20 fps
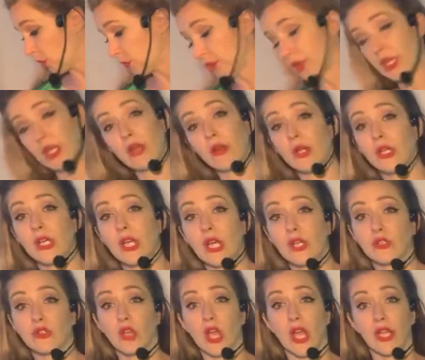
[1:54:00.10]
over here and
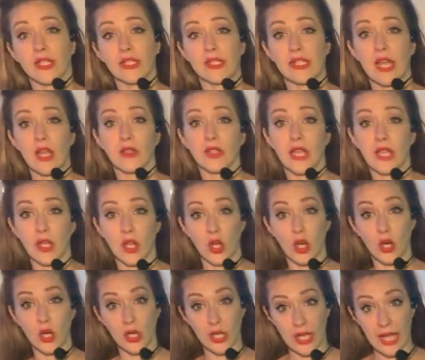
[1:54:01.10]
not trying to sound like a
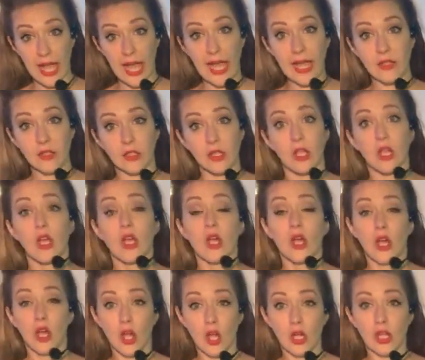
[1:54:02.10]
herd of cattle
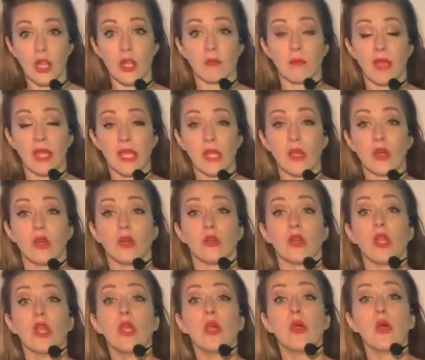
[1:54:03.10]
all on my own.